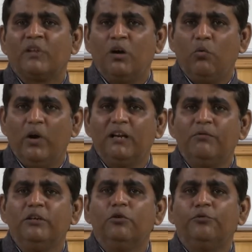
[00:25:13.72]

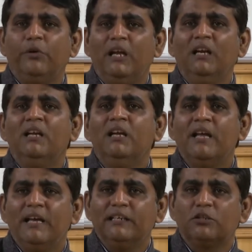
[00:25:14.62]
Wherever you feel
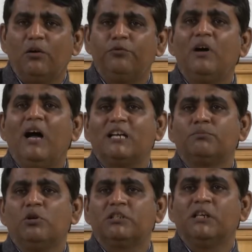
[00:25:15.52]
it is of
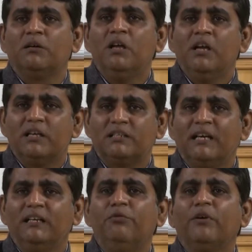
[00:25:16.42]
utmost
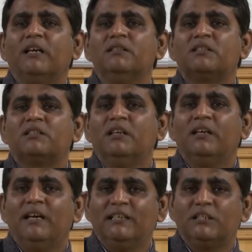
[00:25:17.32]
significance.
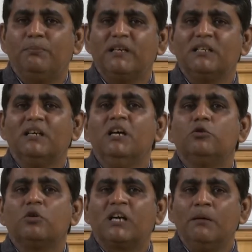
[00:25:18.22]
It is better
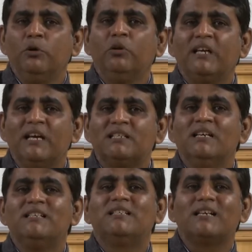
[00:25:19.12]
to communicate
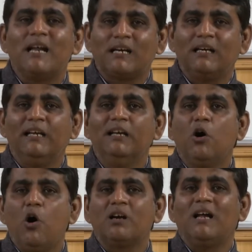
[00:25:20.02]
directly
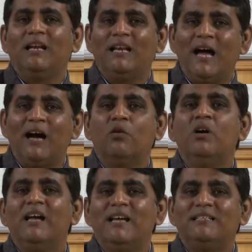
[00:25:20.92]
or allow
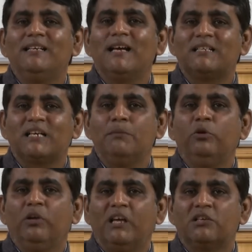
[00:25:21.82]
a direct
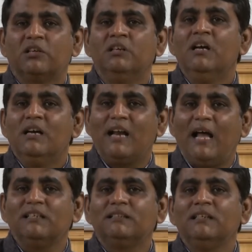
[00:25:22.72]
communication
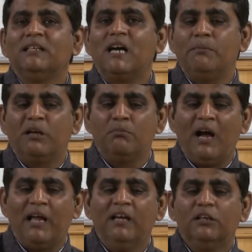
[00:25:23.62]
rather than coming
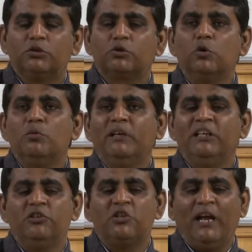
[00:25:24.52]
by so
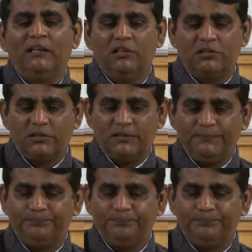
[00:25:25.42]
many channels.